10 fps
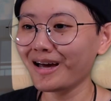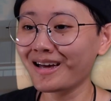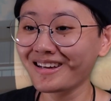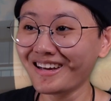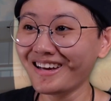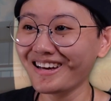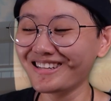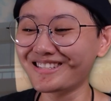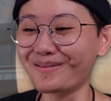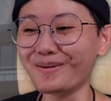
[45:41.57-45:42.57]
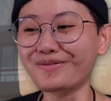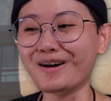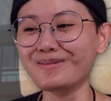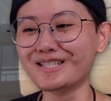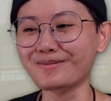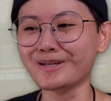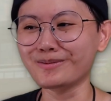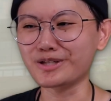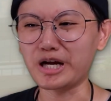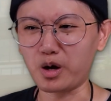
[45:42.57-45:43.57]
And so we've got Mitsumi
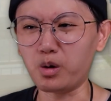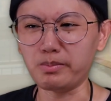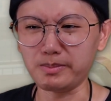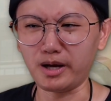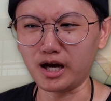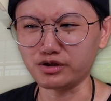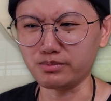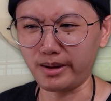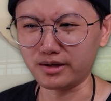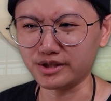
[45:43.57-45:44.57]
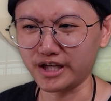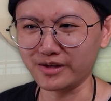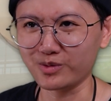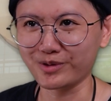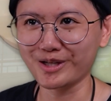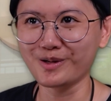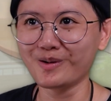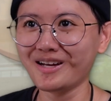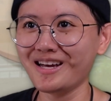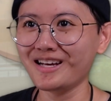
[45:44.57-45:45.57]
who's like, oh, maybe I should make a schedule too.
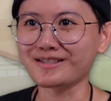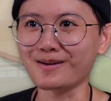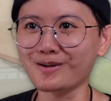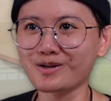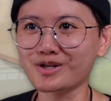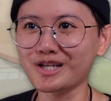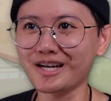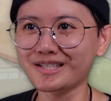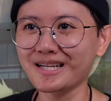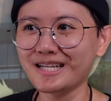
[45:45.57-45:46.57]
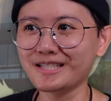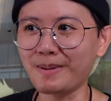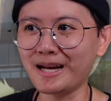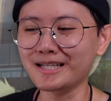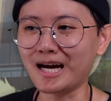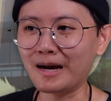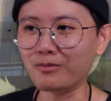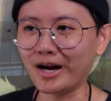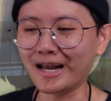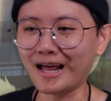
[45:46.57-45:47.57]
And so here she is, spending time
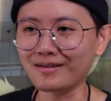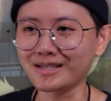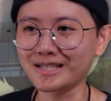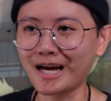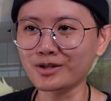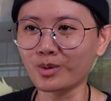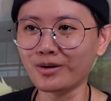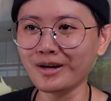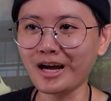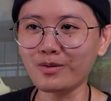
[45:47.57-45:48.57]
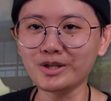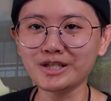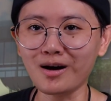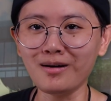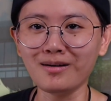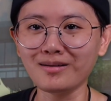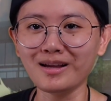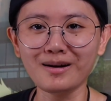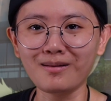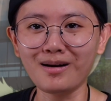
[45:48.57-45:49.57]
writing out a schedule. And we saw
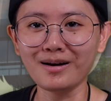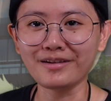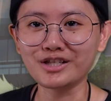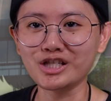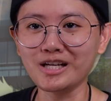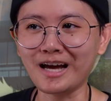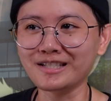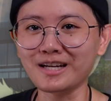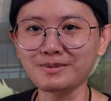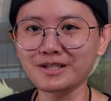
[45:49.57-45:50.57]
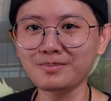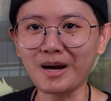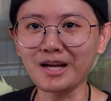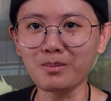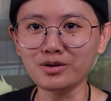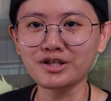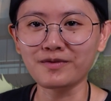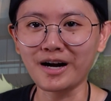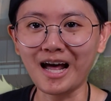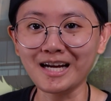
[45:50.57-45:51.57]
later on that she ends up spending most of
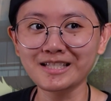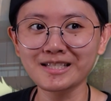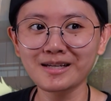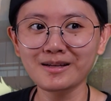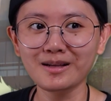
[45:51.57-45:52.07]
her nights